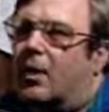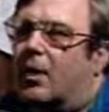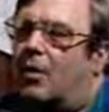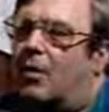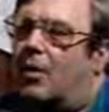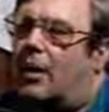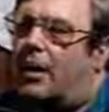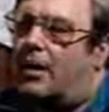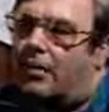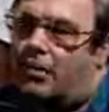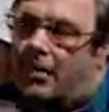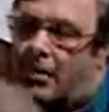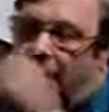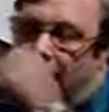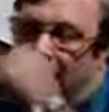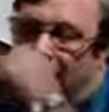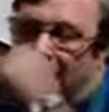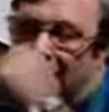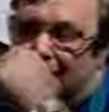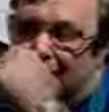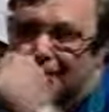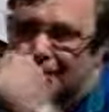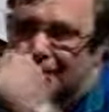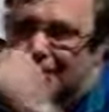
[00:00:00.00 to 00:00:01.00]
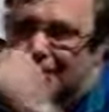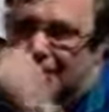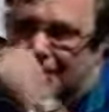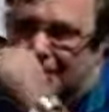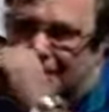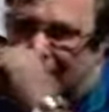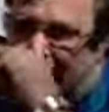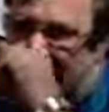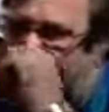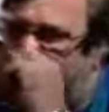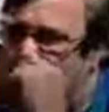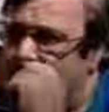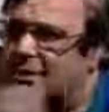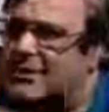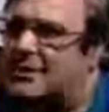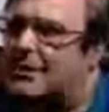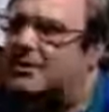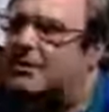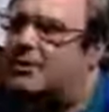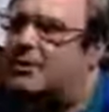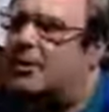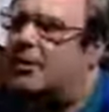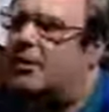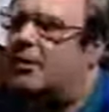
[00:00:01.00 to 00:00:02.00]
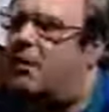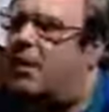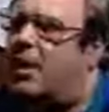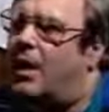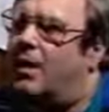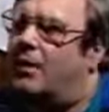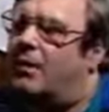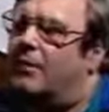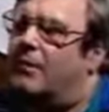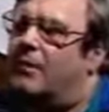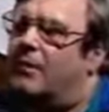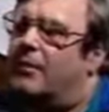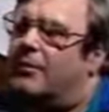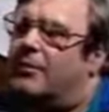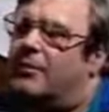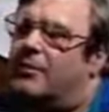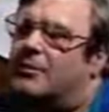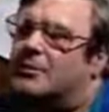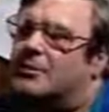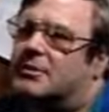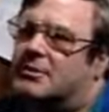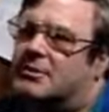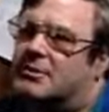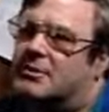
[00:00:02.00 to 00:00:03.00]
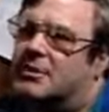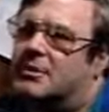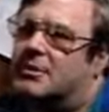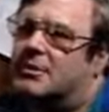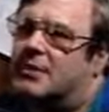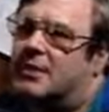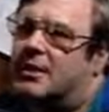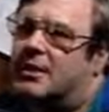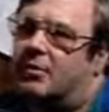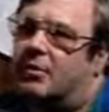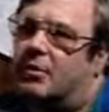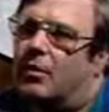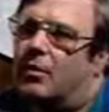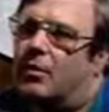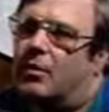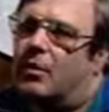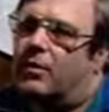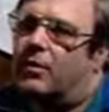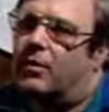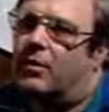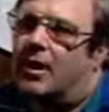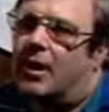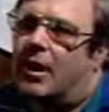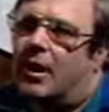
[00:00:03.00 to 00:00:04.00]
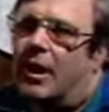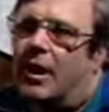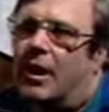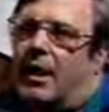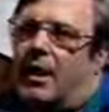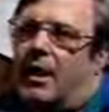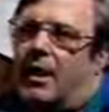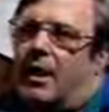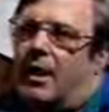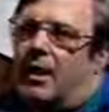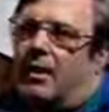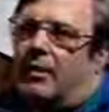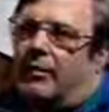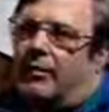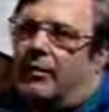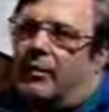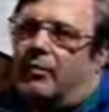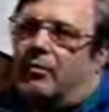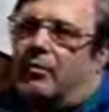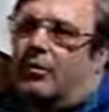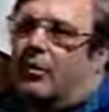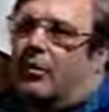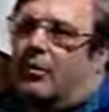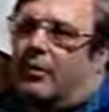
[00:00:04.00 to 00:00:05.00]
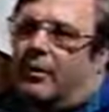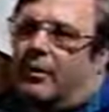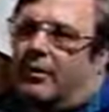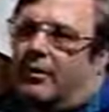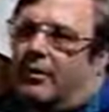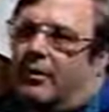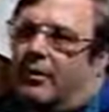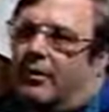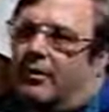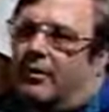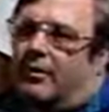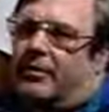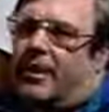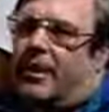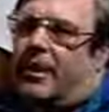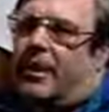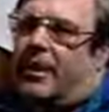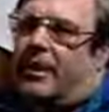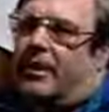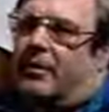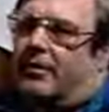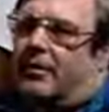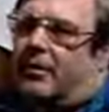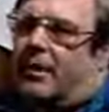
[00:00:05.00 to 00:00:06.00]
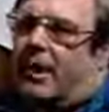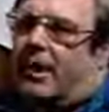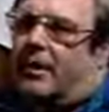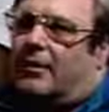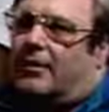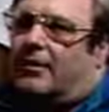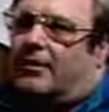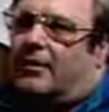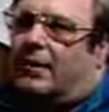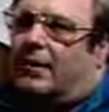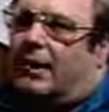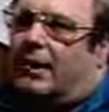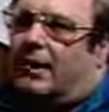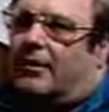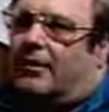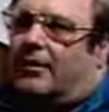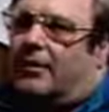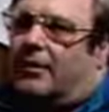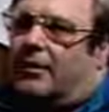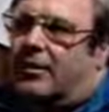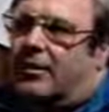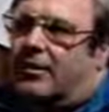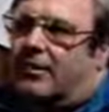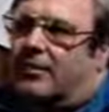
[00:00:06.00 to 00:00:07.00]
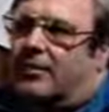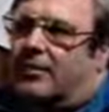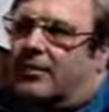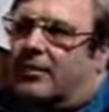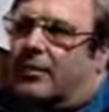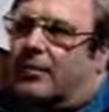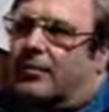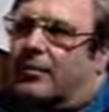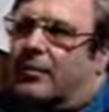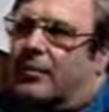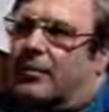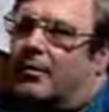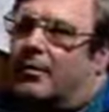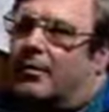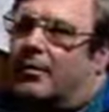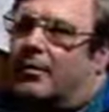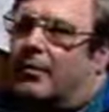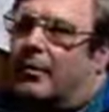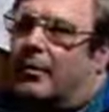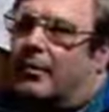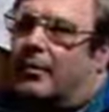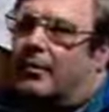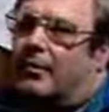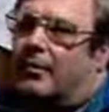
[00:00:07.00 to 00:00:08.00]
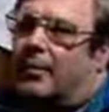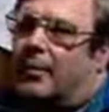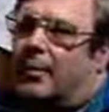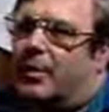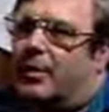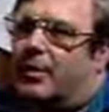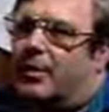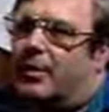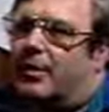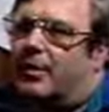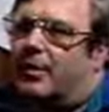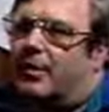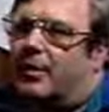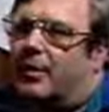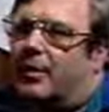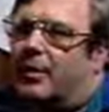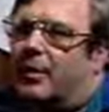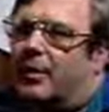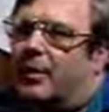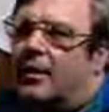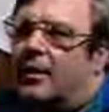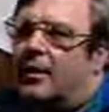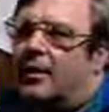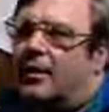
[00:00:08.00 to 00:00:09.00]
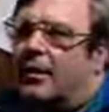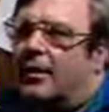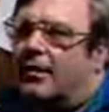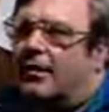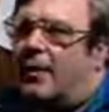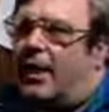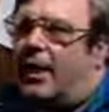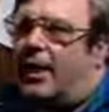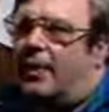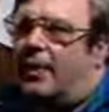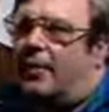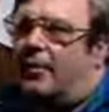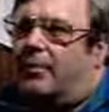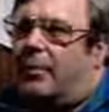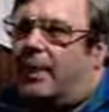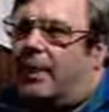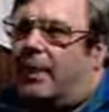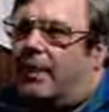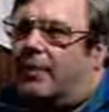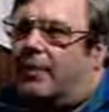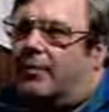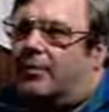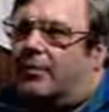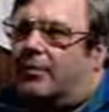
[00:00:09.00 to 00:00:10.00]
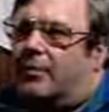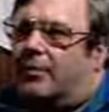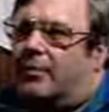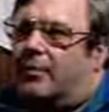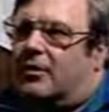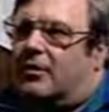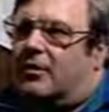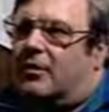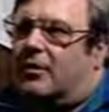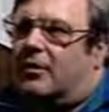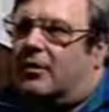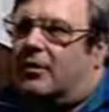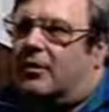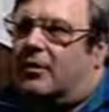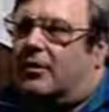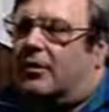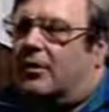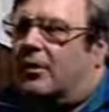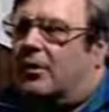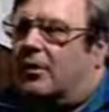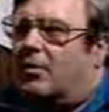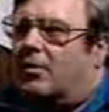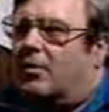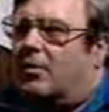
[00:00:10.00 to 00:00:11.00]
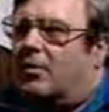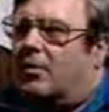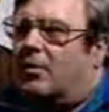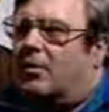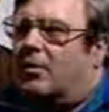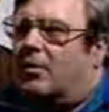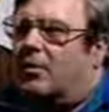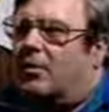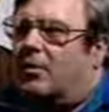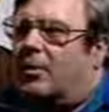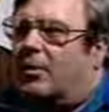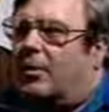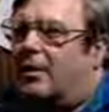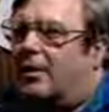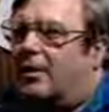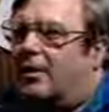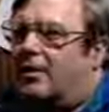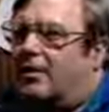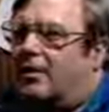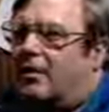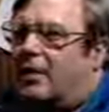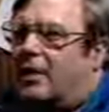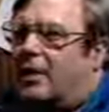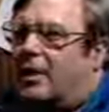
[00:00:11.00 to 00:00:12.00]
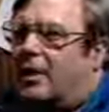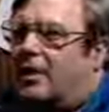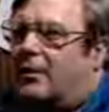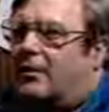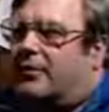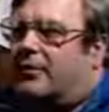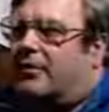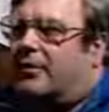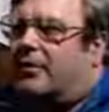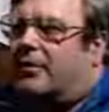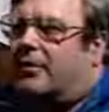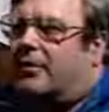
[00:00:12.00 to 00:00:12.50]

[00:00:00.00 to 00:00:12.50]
Okay, well, AIDS is acquired immune deficiency syndrome, which a syndrome is a set or constellation of symptoms experienced by the patient, whereas